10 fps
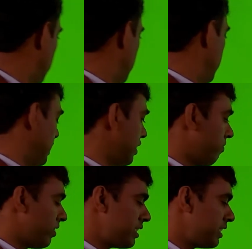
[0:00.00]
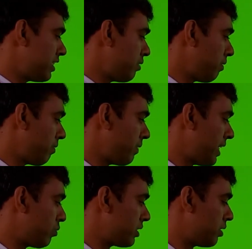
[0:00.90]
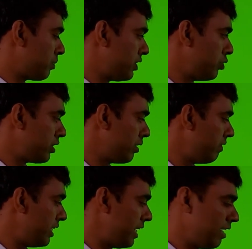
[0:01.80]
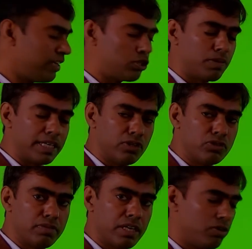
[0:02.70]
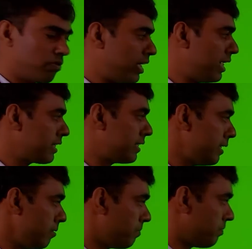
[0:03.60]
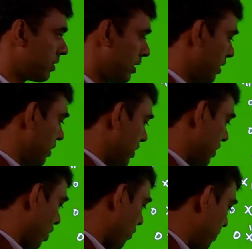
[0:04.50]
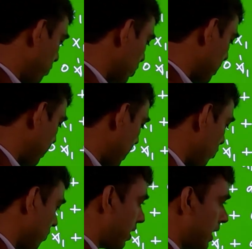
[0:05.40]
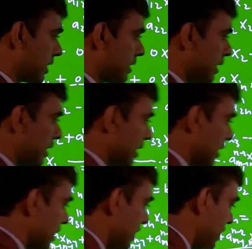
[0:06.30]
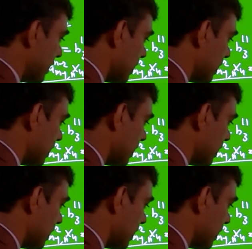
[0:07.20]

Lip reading: In a first step of a backward substitution, we able to find out the value of a xn. Now we put the value of a xn here.